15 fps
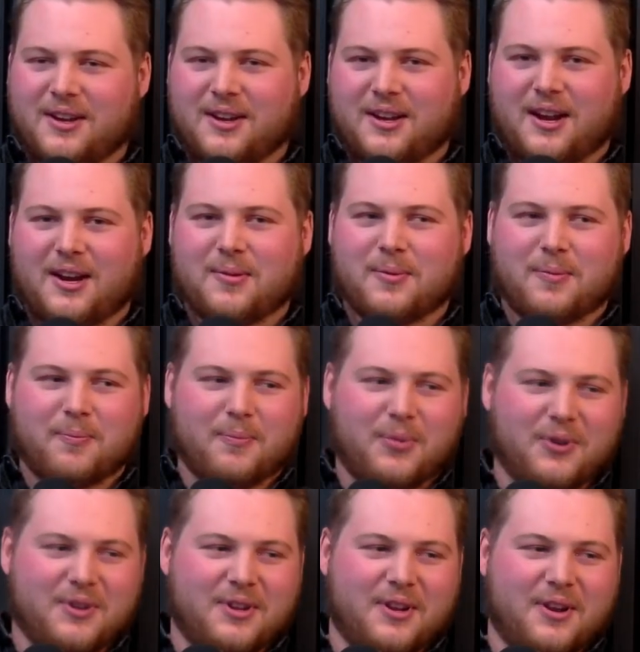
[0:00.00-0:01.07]
kind of been
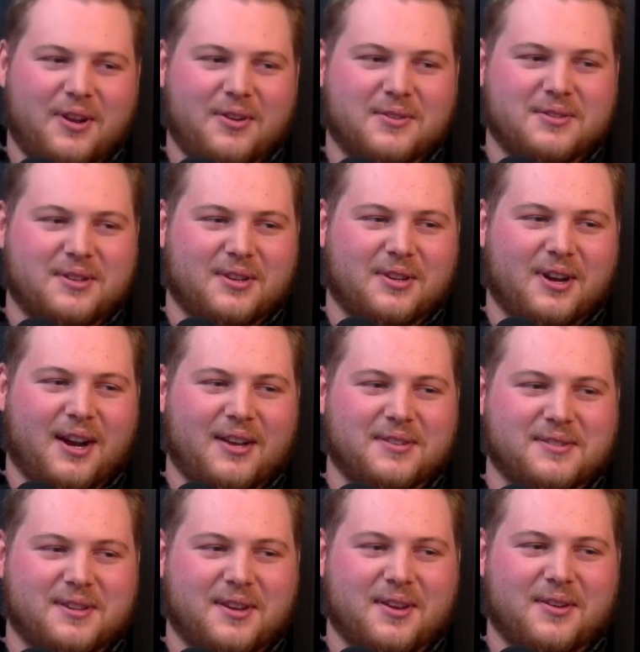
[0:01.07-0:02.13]
putting the nose to the
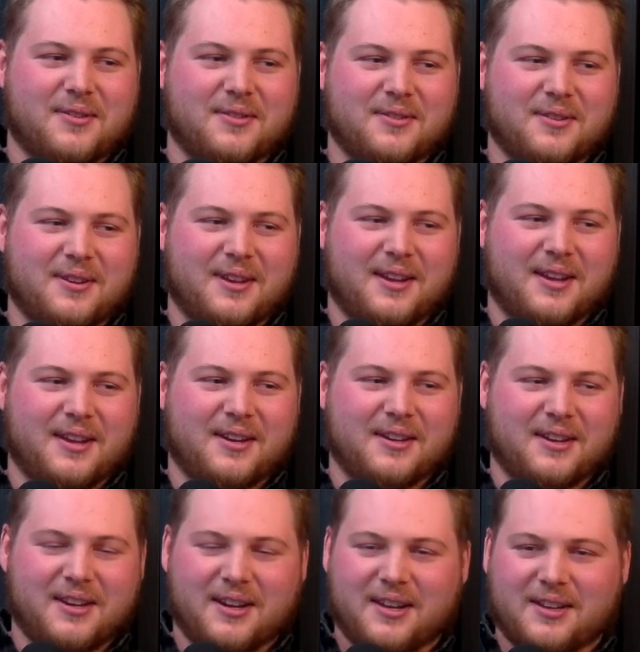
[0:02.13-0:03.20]
grindstone
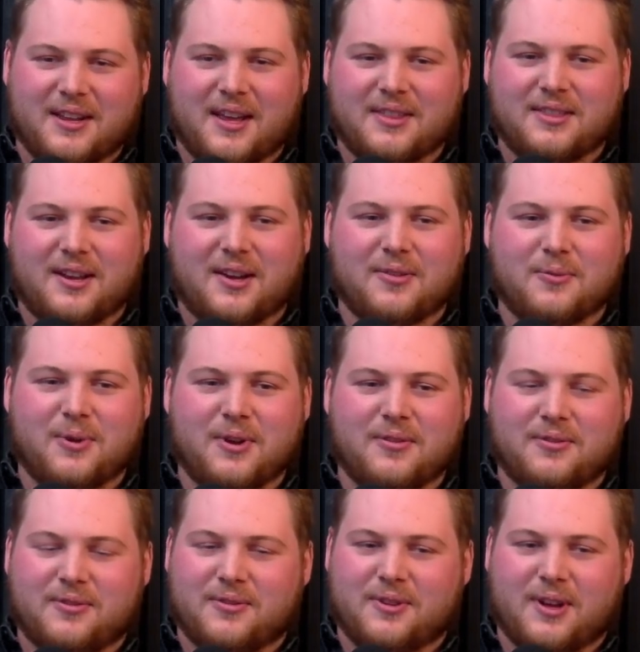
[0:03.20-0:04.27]
and getting that done
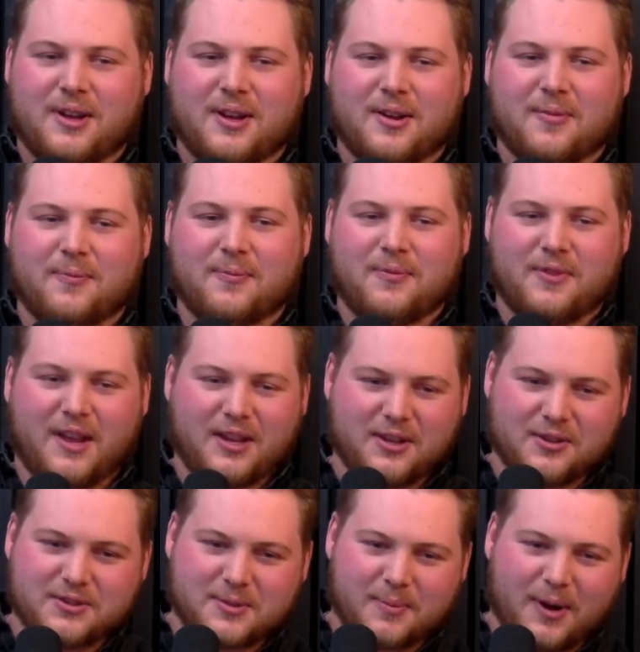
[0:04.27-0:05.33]
with.
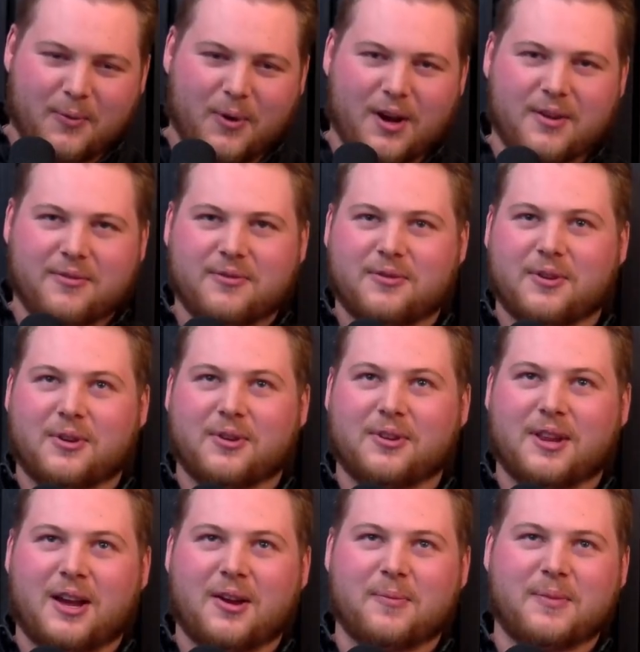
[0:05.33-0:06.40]
Thank you to my wife for
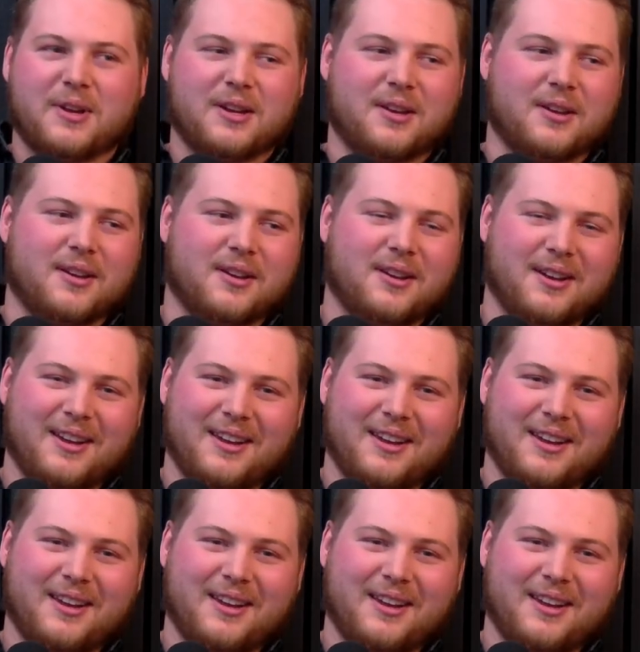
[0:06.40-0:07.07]
allowing me to